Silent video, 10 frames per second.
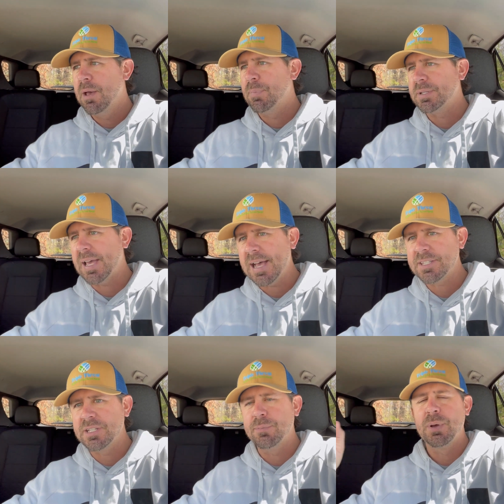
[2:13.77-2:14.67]

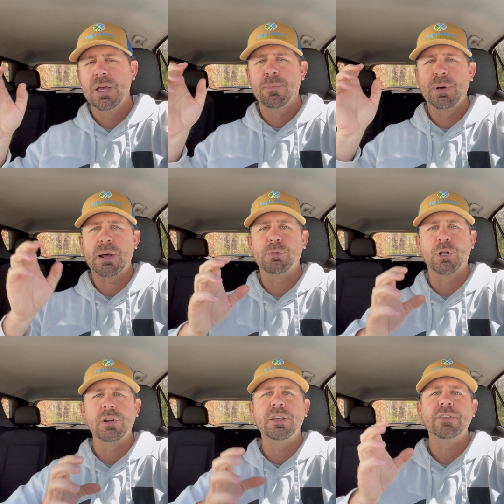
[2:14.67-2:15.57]
potassium, but I'm
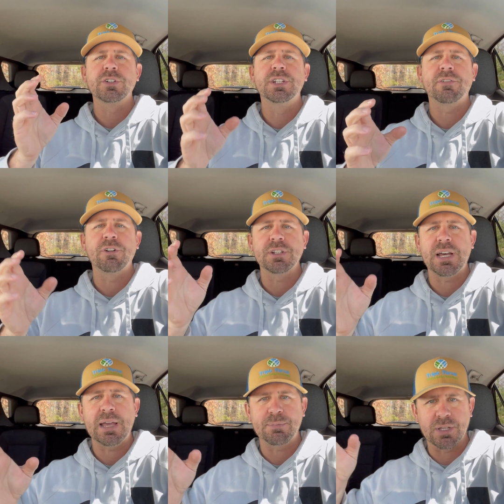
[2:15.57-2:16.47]
learning there's different
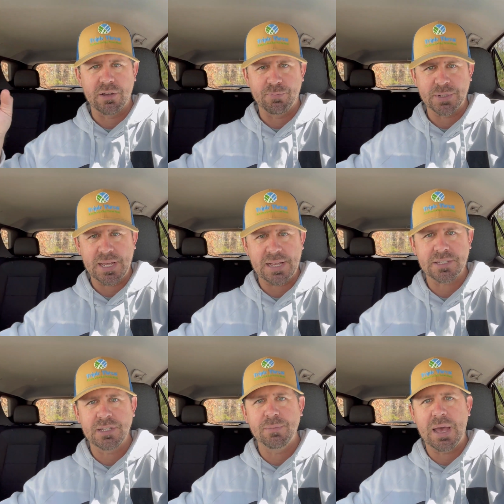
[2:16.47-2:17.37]
types of
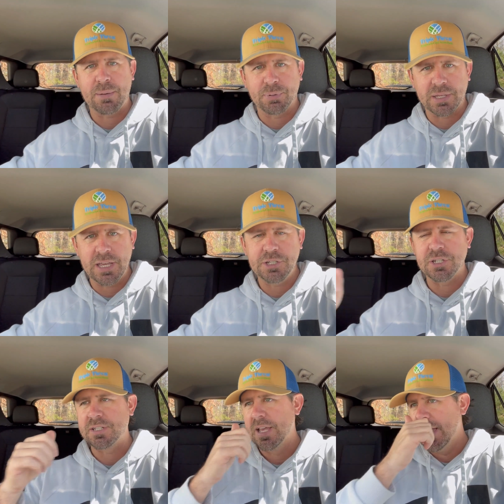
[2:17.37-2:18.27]
potassium
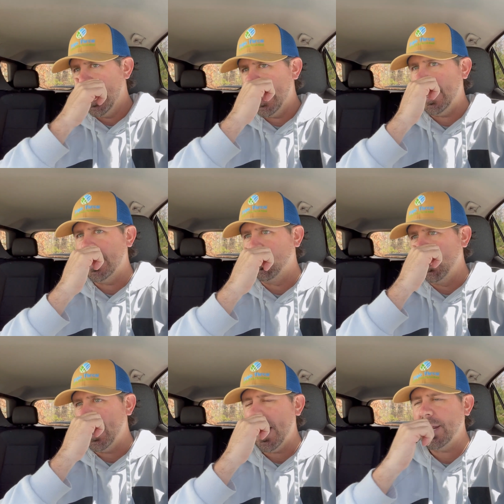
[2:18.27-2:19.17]
applications. And
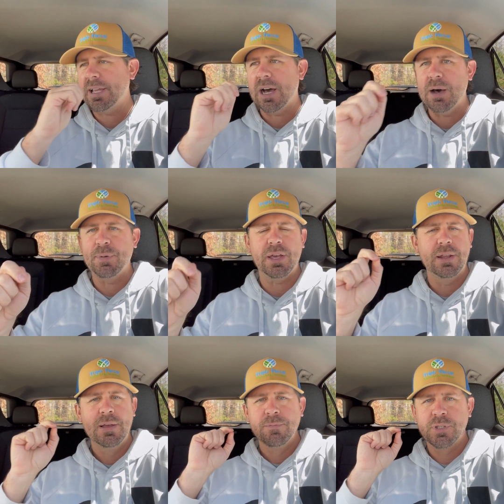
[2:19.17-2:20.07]
we had a comment
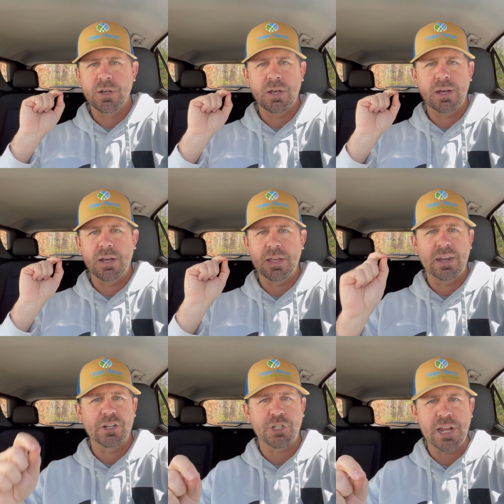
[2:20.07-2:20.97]
to,
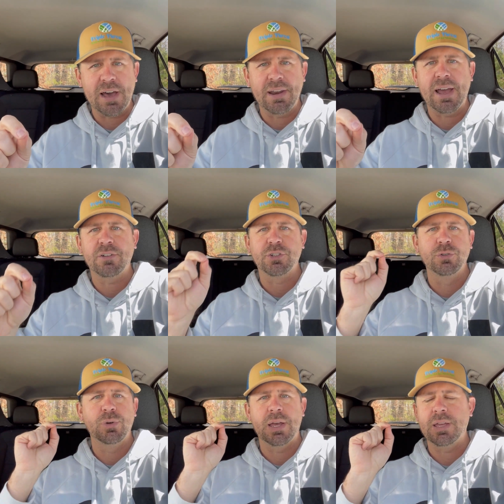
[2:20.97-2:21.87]
and a shout out
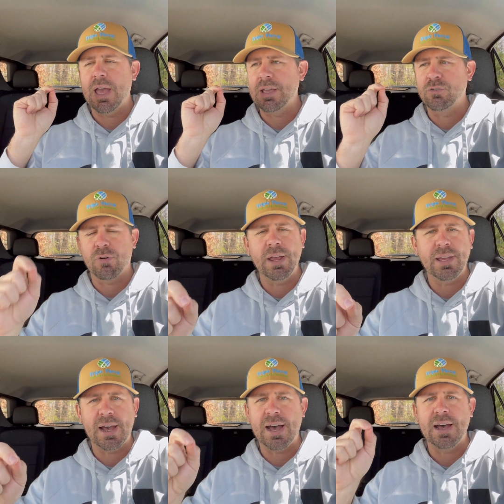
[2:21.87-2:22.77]
to a great
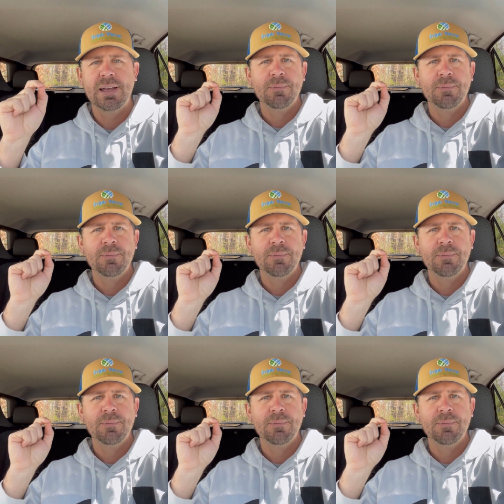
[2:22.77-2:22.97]
guy